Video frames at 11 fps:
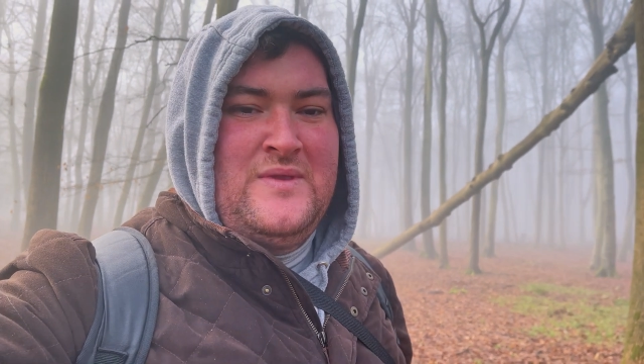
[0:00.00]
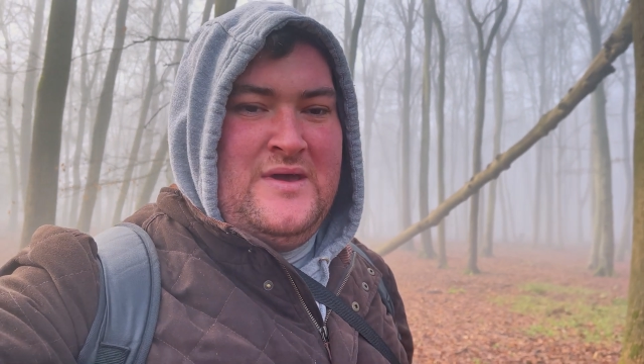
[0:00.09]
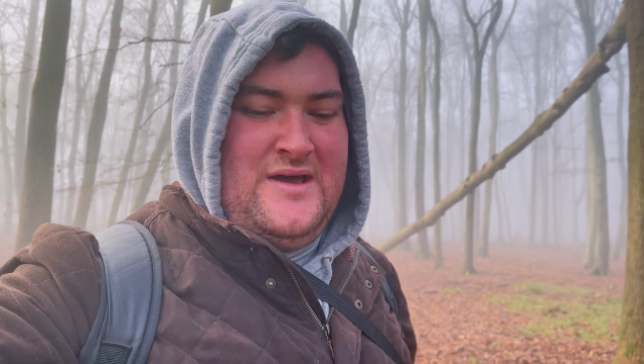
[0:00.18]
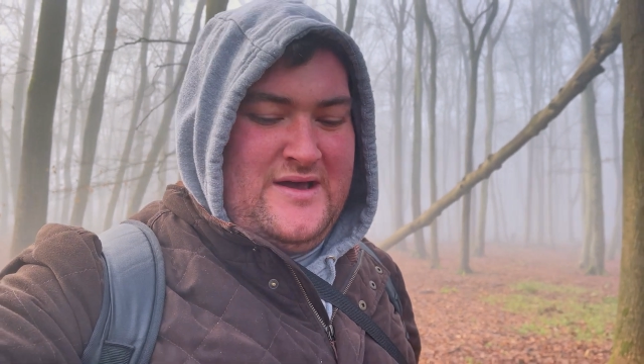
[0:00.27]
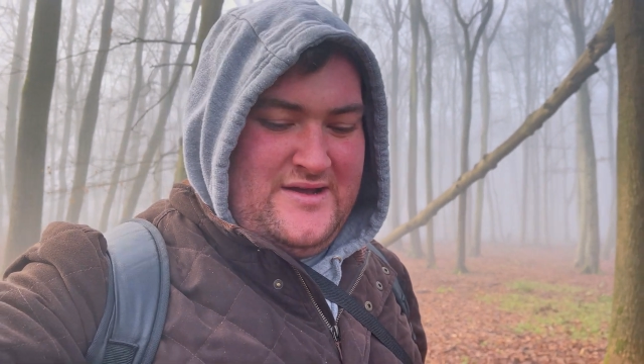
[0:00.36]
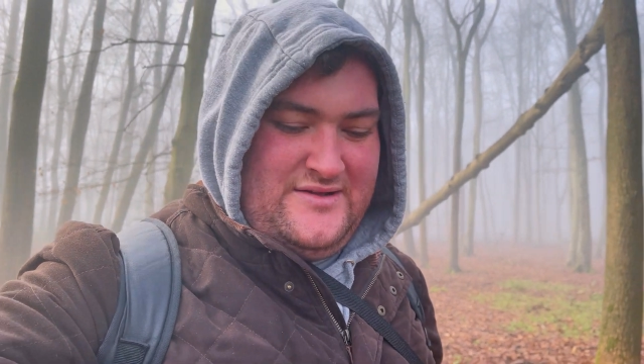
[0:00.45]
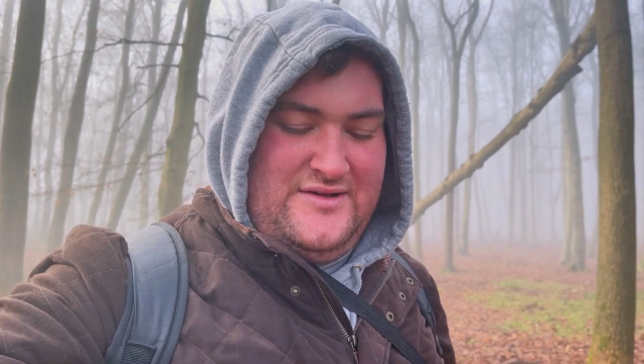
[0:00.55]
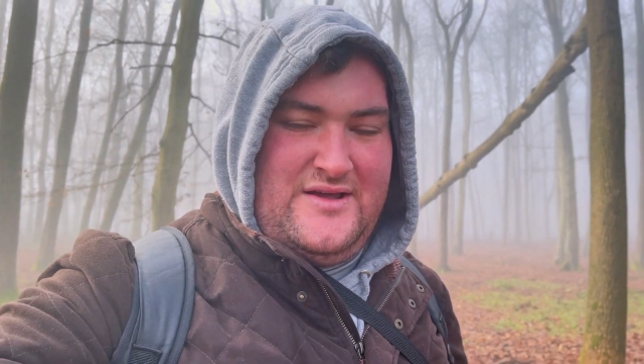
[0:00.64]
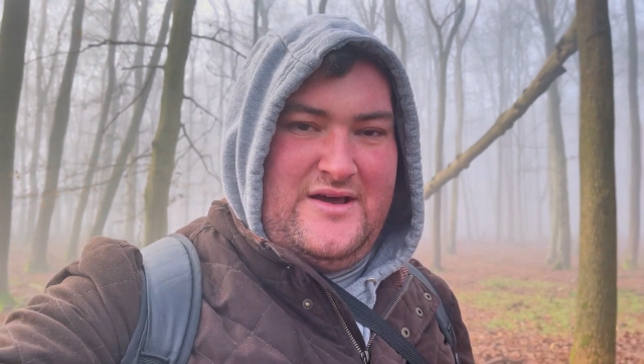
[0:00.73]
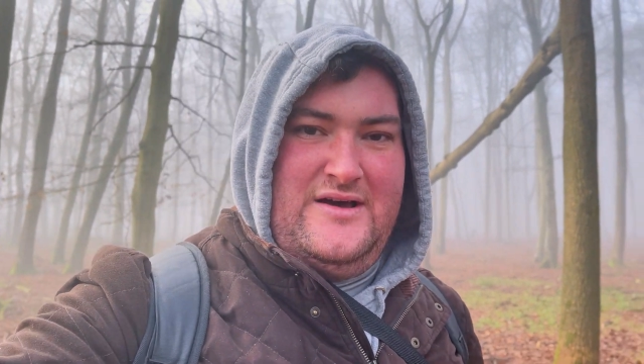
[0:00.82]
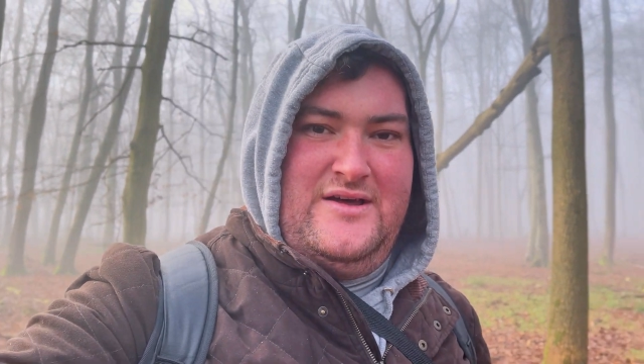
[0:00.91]
and
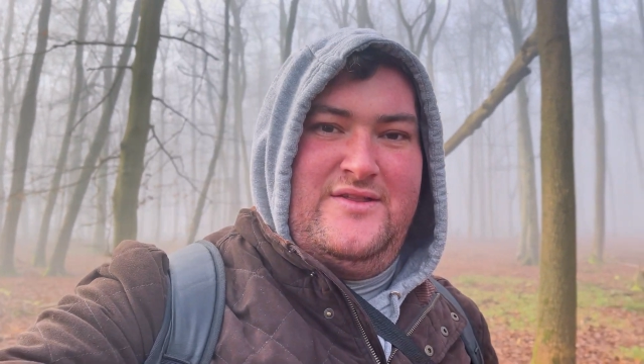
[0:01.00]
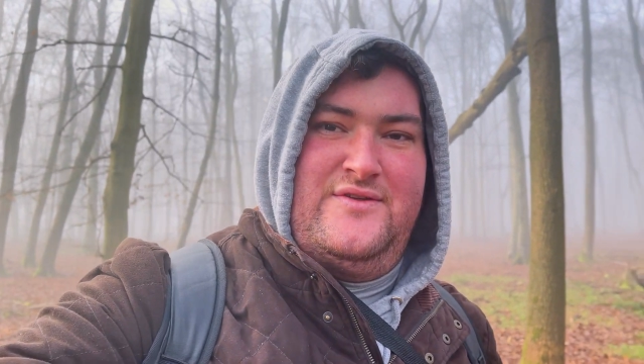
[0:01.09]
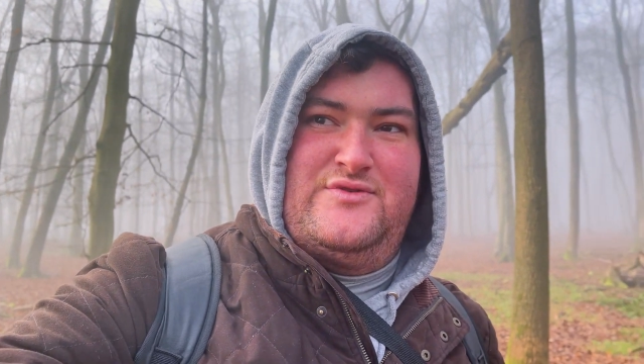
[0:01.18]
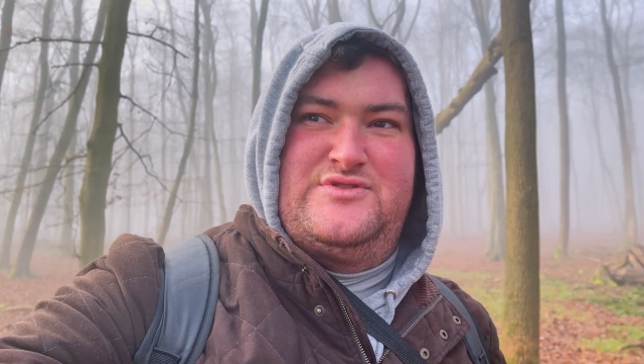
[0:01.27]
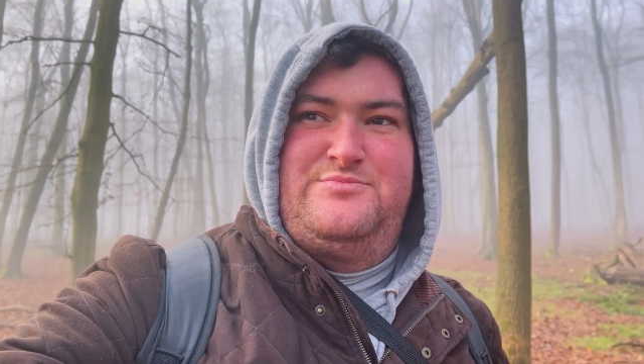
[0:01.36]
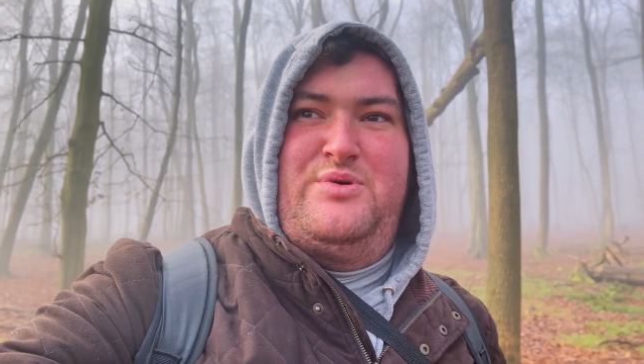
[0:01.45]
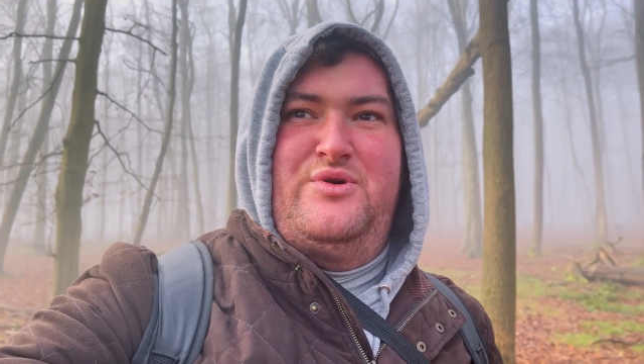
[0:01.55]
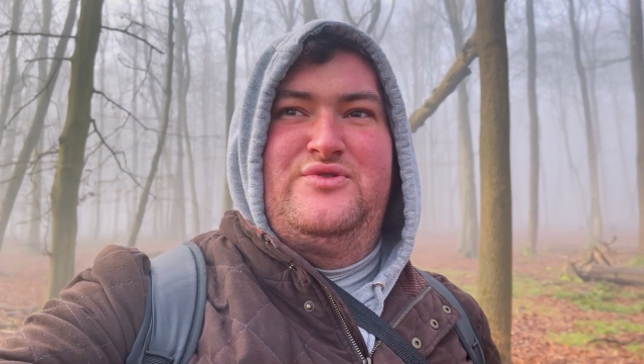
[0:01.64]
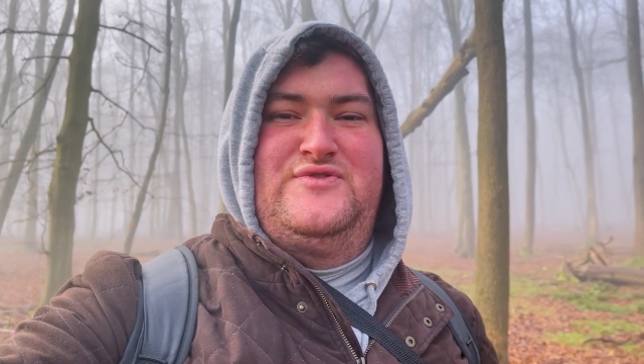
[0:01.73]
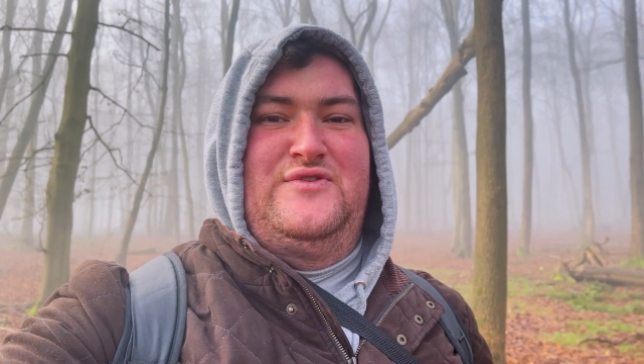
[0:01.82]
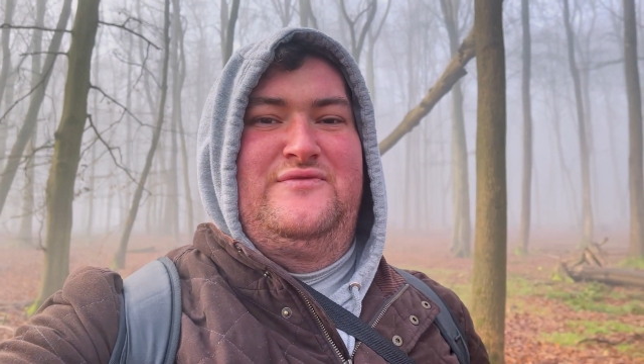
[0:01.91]
there was a
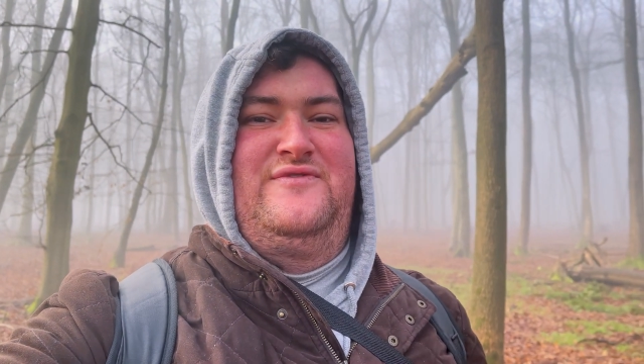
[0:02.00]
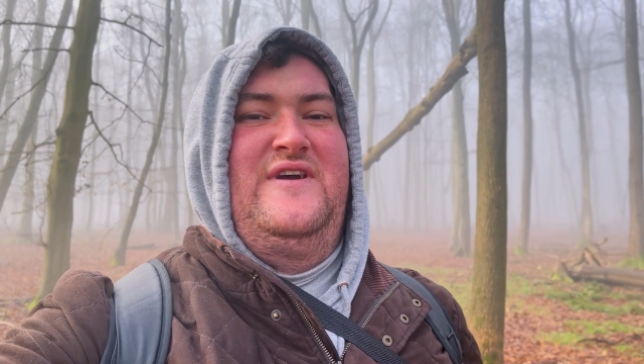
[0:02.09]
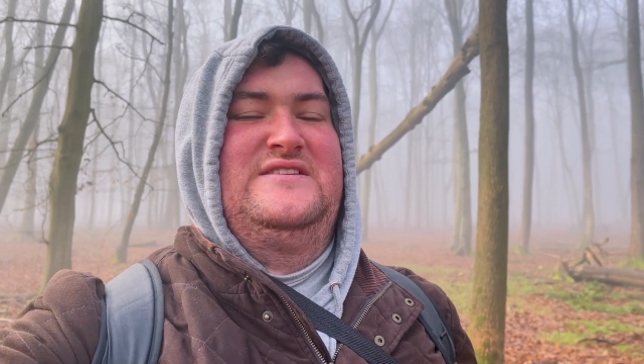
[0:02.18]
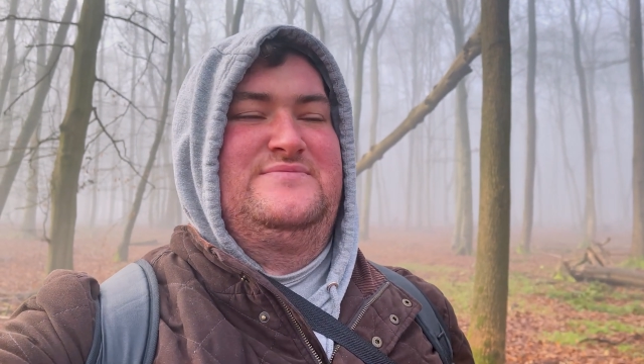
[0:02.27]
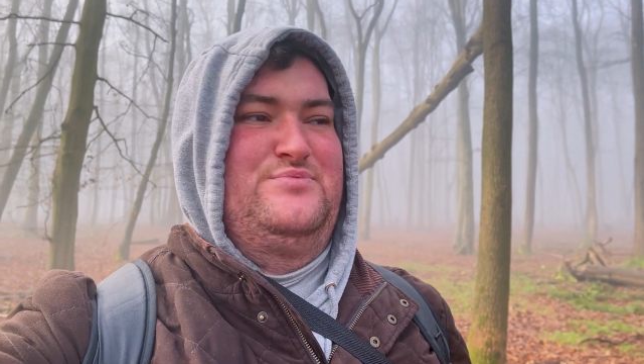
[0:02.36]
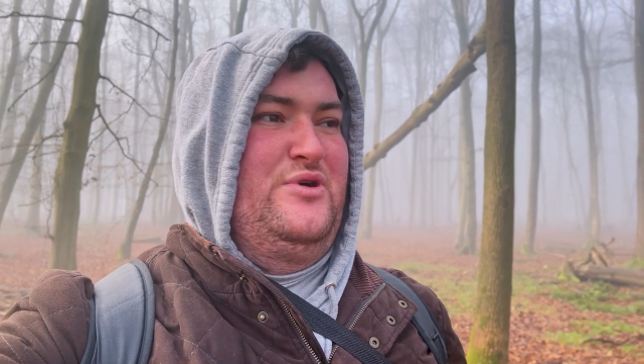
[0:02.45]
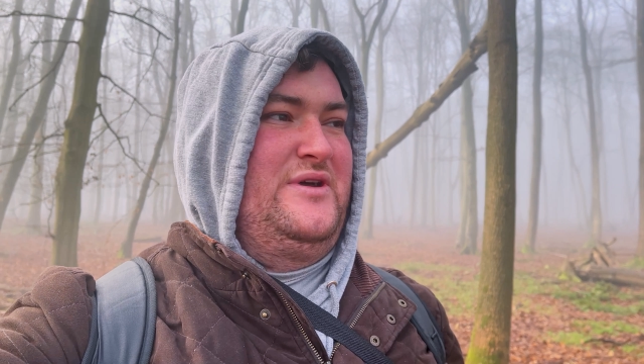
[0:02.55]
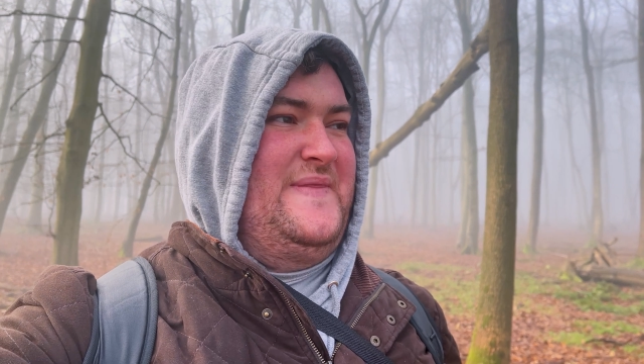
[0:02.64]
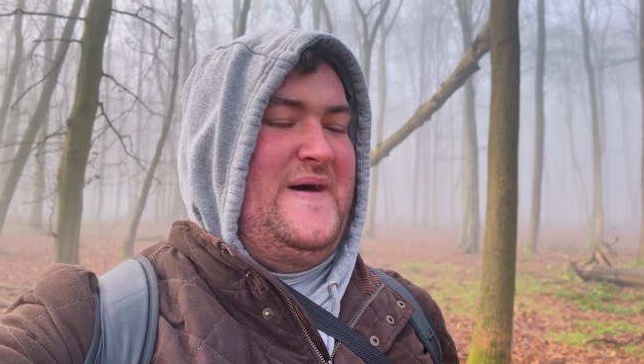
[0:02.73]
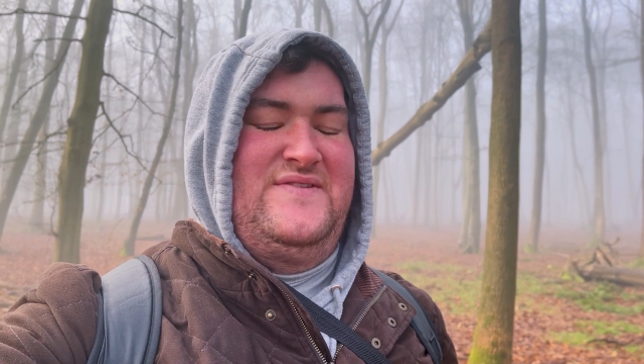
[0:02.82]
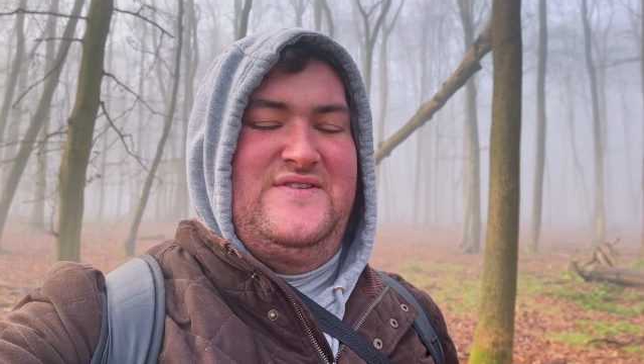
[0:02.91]
post on
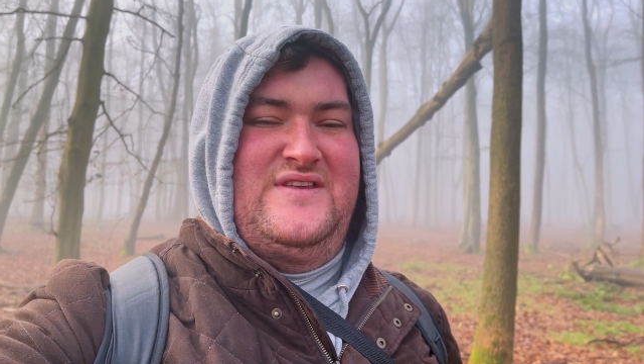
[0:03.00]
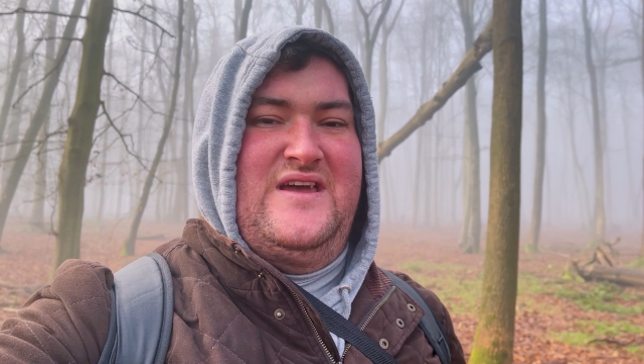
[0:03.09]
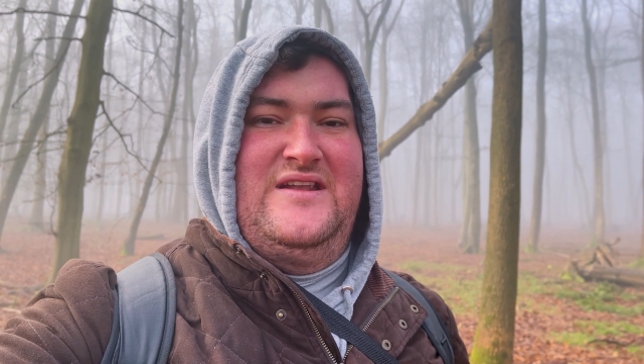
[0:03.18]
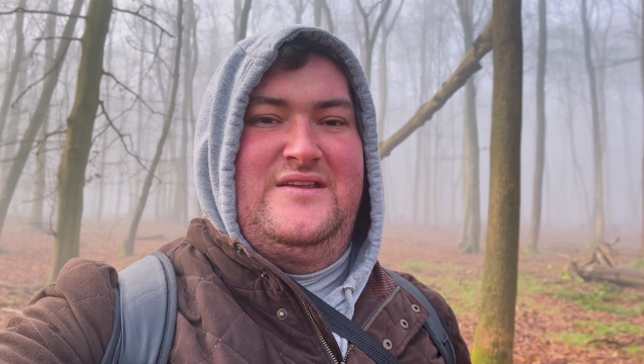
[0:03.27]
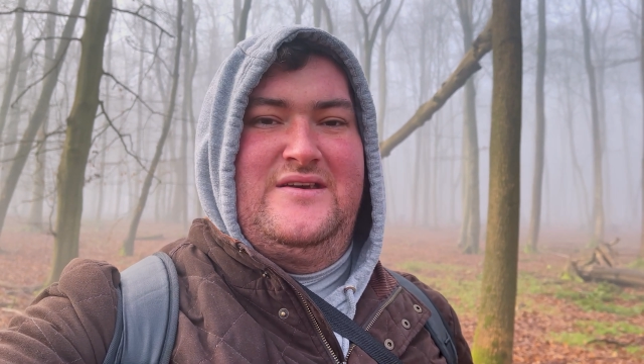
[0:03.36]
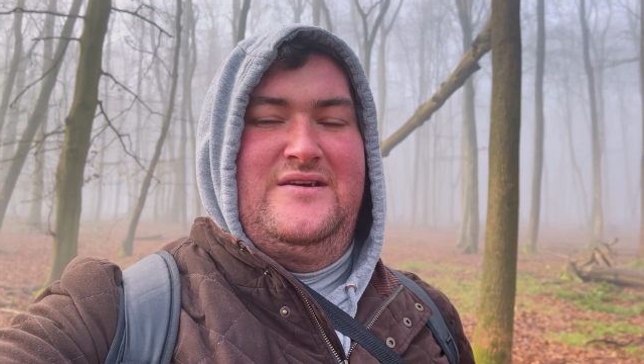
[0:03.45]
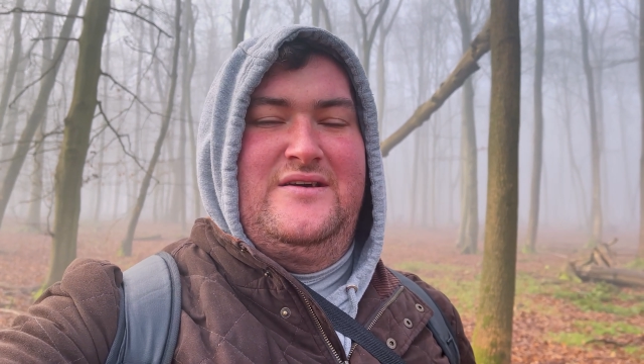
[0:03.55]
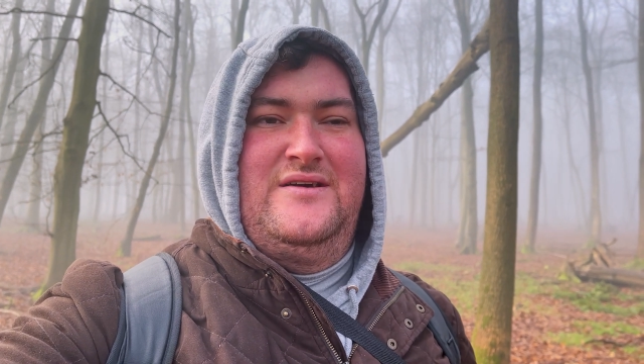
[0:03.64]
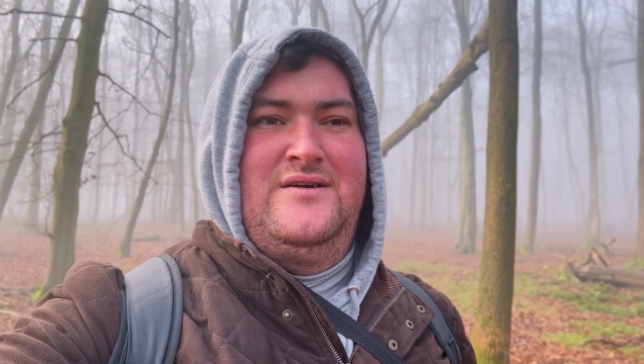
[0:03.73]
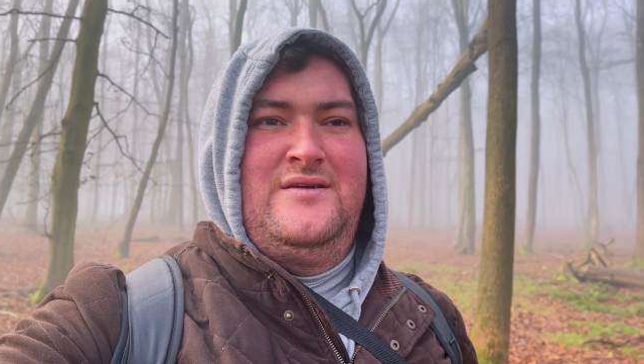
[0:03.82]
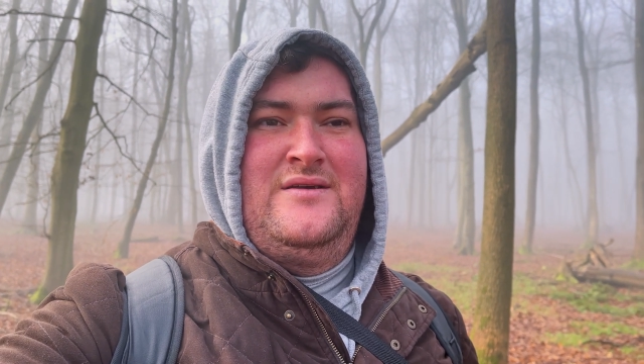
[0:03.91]
Facebook that
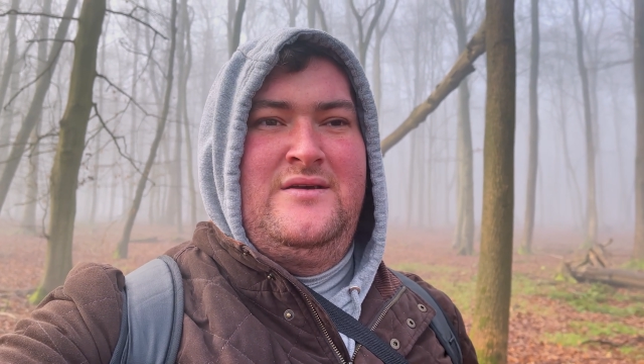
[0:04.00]
said